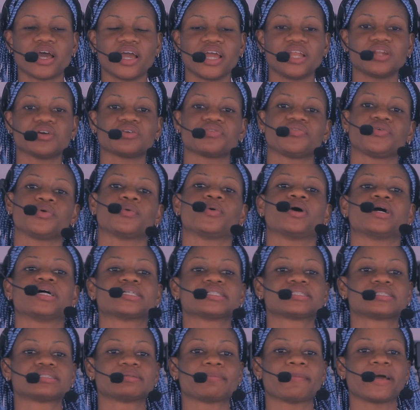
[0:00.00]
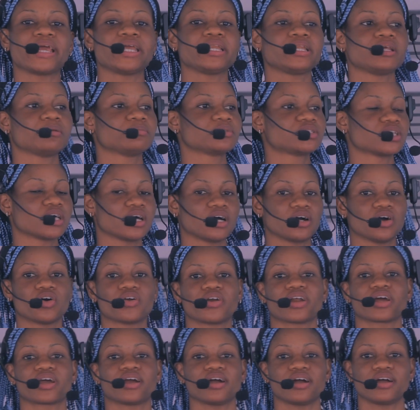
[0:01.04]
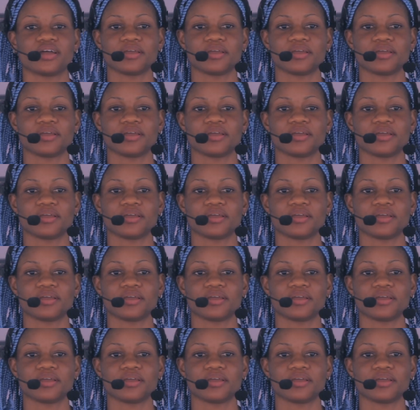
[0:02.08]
Hello viewers, my name is uh, Oraka